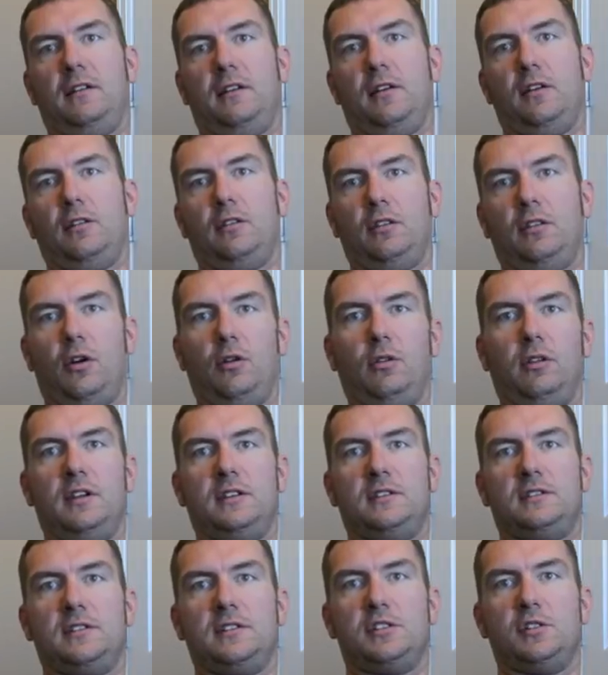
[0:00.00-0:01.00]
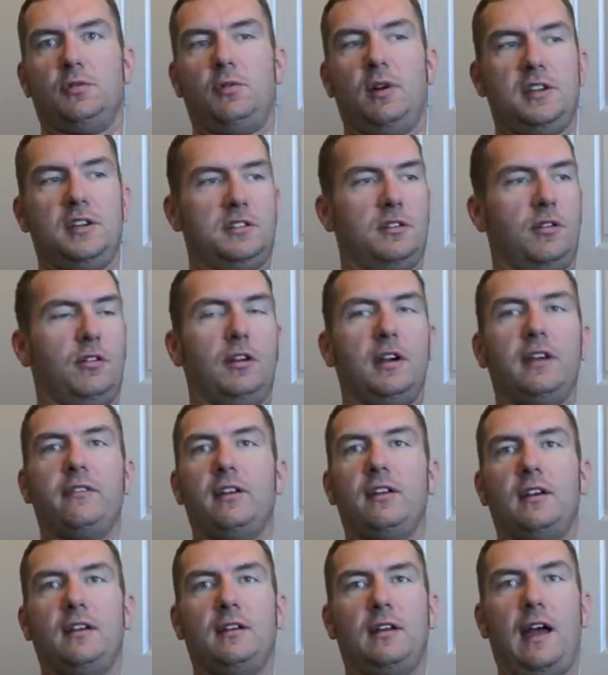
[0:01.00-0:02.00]
you know, low lit situation, or
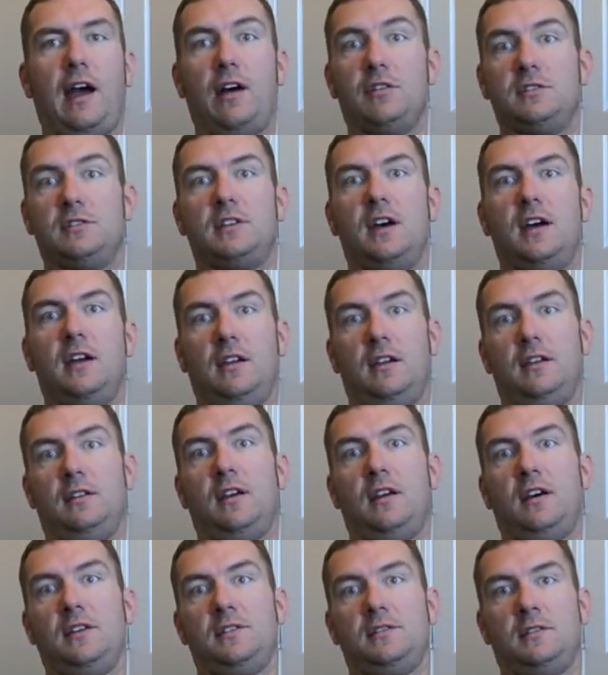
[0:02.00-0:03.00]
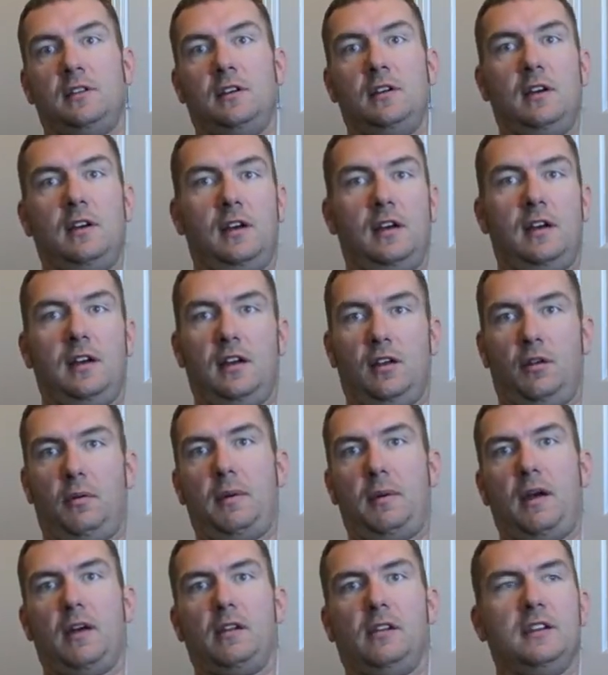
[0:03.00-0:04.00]
even outside in the dusk.
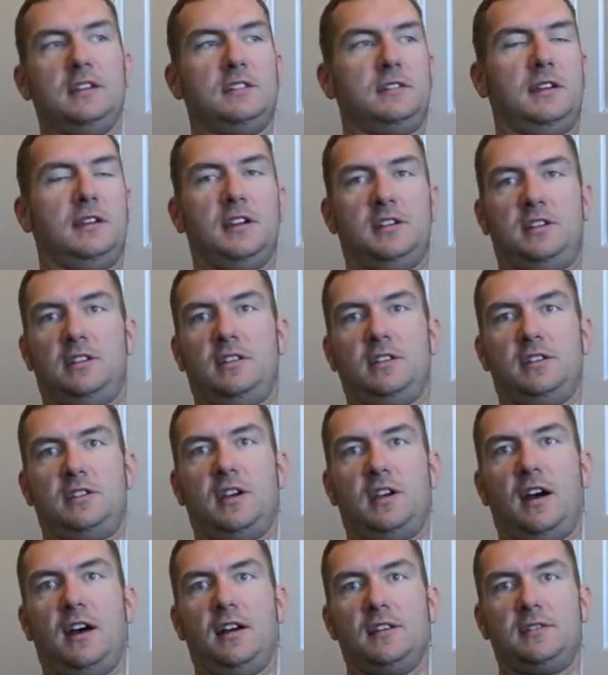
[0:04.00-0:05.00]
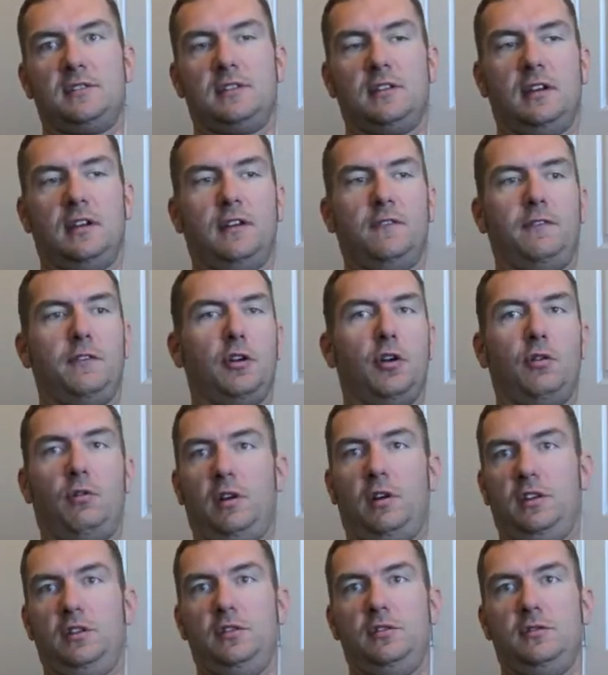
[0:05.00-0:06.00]
It'll at least get you the shots if you don't
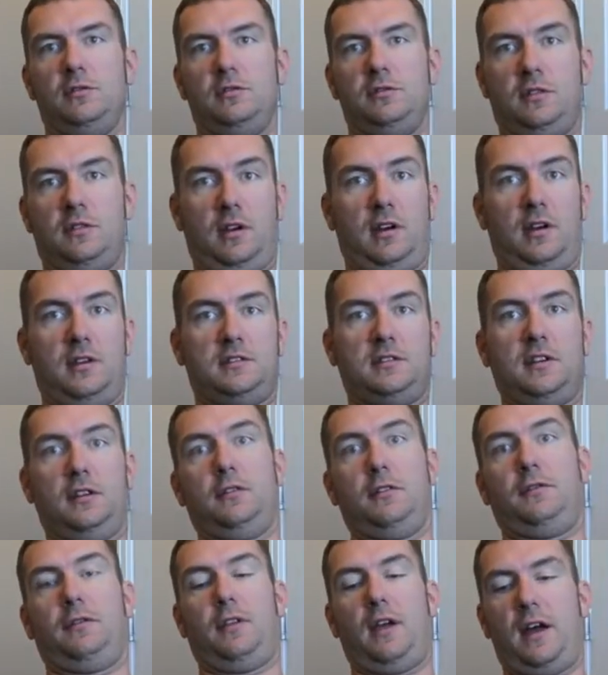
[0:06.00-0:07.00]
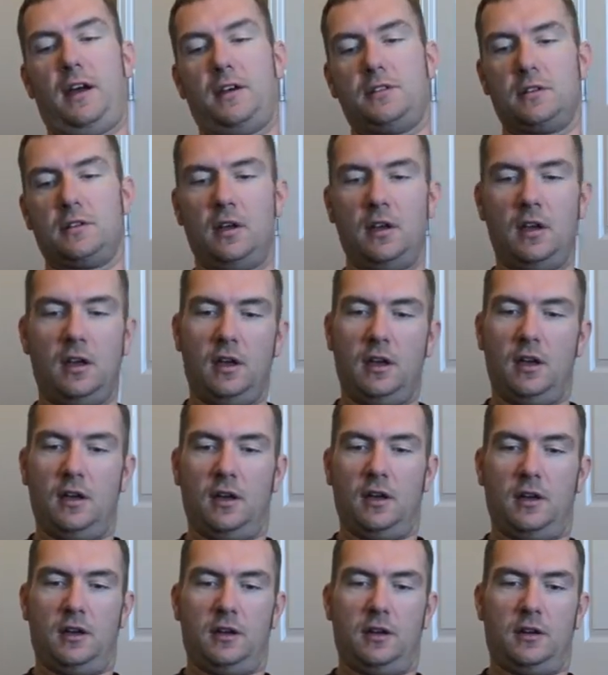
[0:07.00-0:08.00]
want to use, say, your flash.
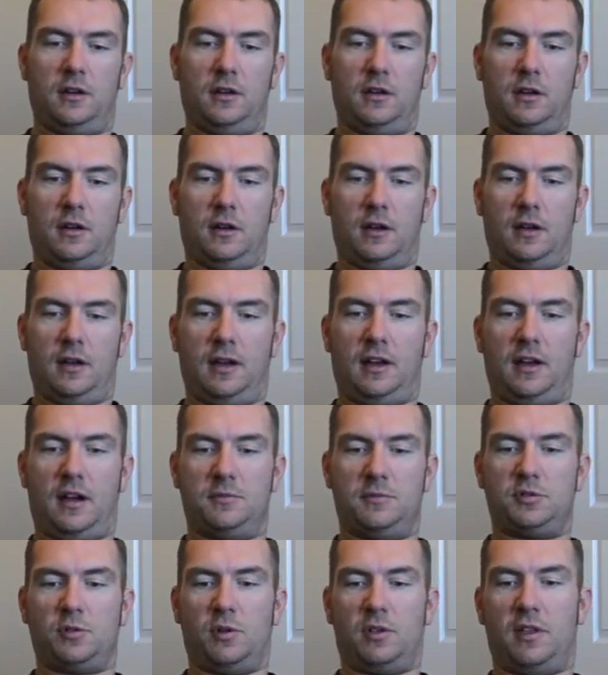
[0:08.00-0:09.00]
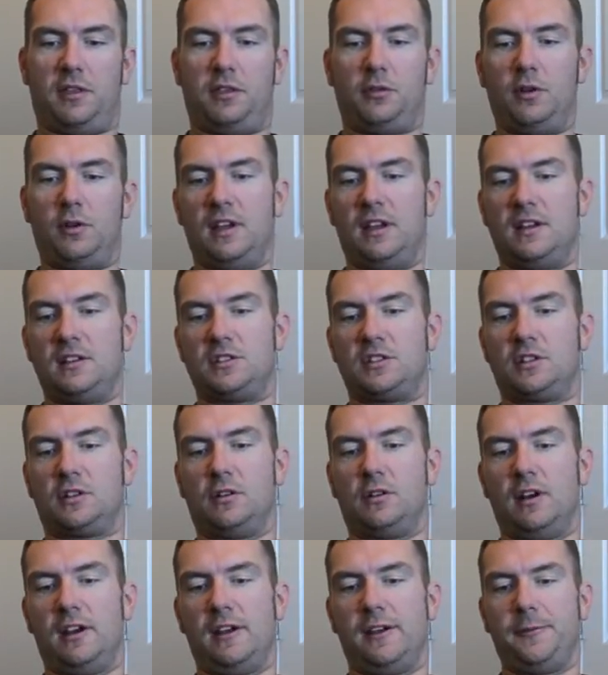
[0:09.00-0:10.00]
It comes with a 3-inch
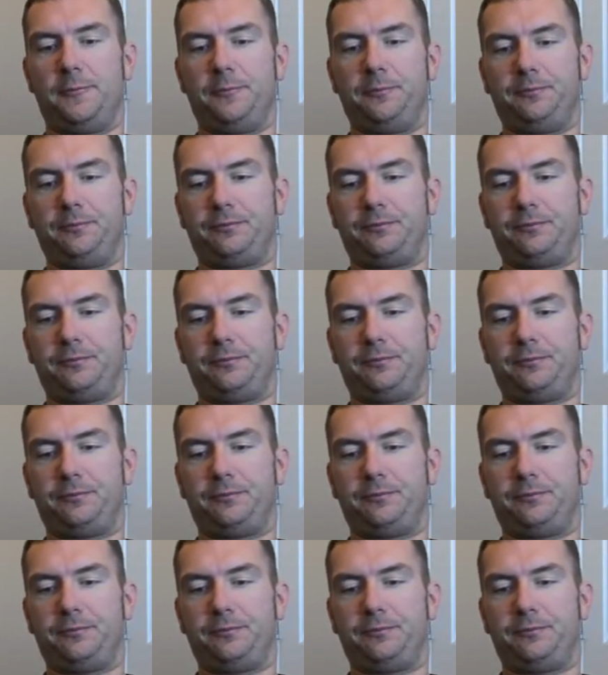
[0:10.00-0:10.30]
screen,